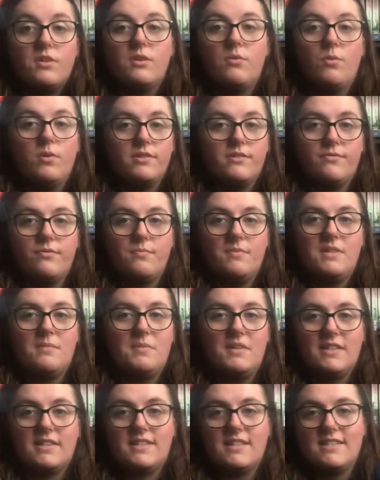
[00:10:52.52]
that wasn't from
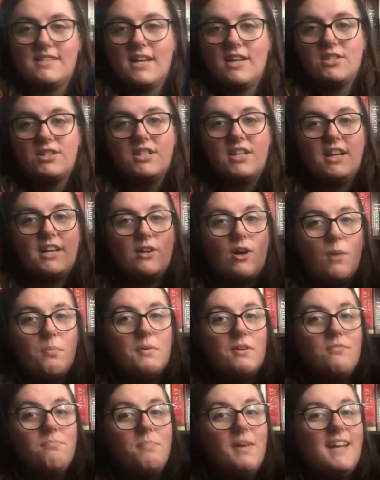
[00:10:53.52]
Dimmicks is actually a
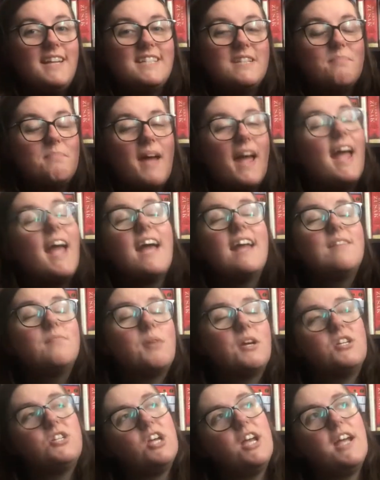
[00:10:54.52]
copy of Peter Pan
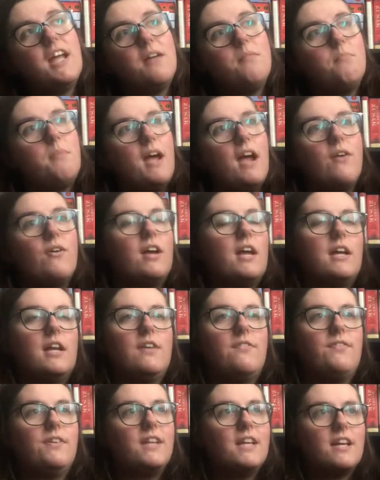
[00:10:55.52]
by J.M. Barrie, and I
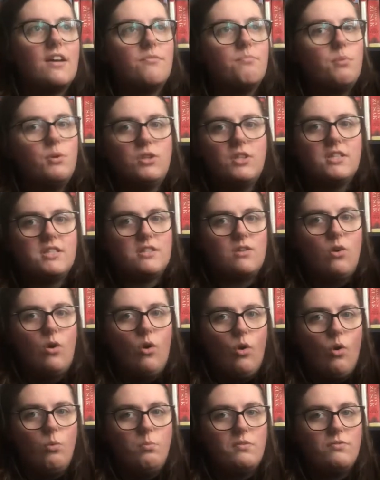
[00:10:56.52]
feel like I've put this in a
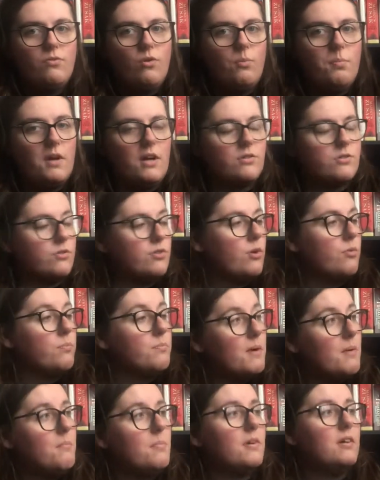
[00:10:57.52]
haul before, but I also don't
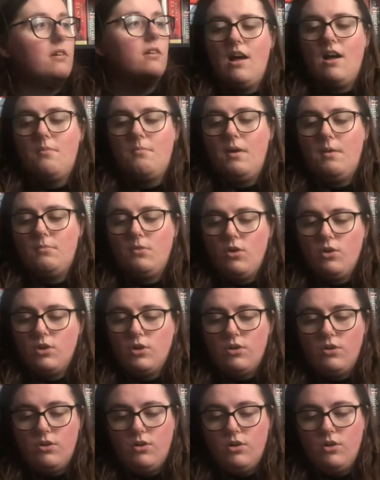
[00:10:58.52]
remember. I'm not
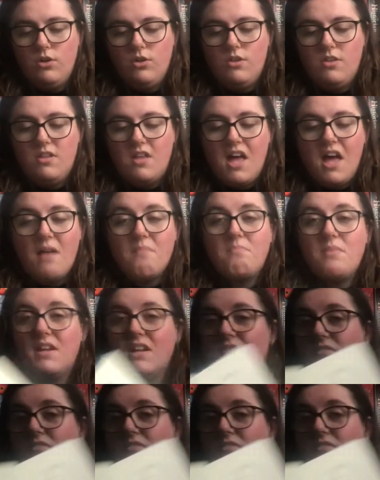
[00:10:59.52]
that big